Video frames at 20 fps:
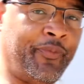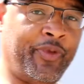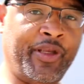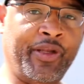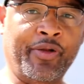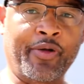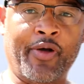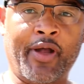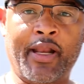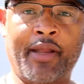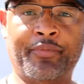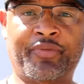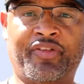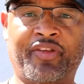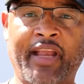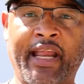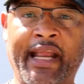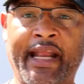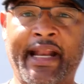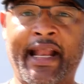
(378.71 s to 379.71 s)
You know what I'm
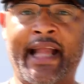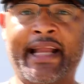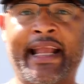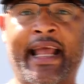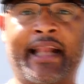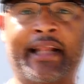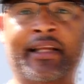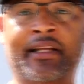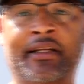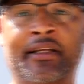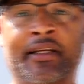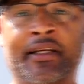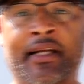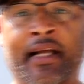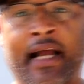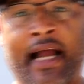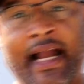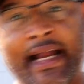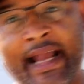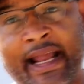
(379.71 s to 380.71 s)
saying? I gotta,
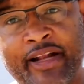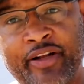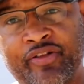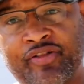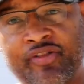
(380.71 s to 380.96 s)
I gotta